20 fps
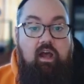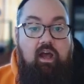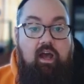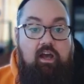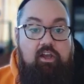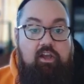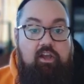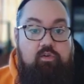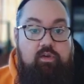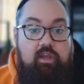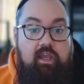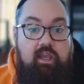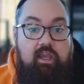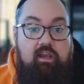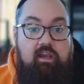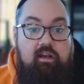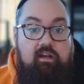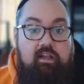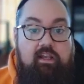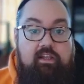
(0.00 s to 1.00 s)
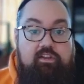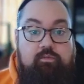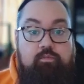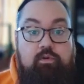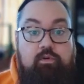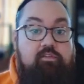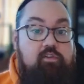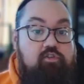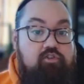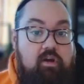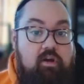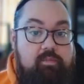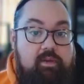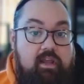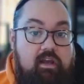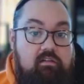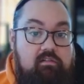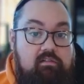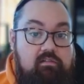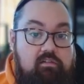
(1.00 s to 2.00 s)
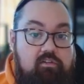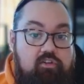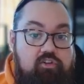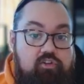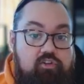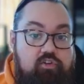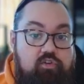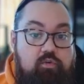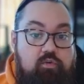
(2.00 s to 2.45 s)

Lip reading: You can hit the preview drop down to